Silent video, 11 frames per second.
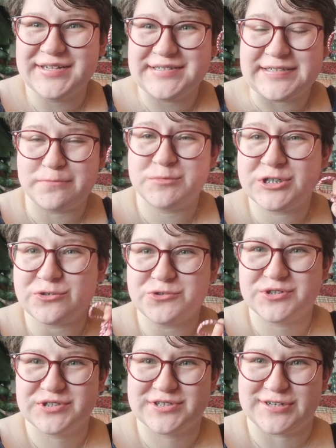some
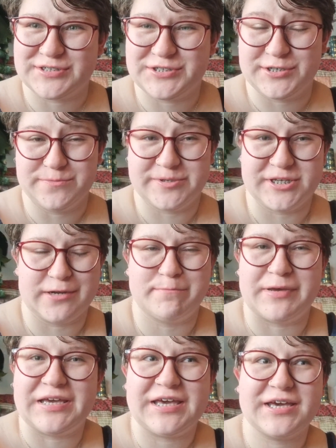children's costumes that I'm
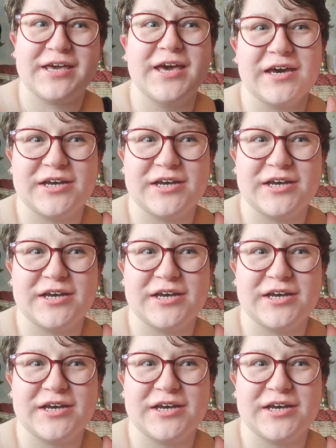making,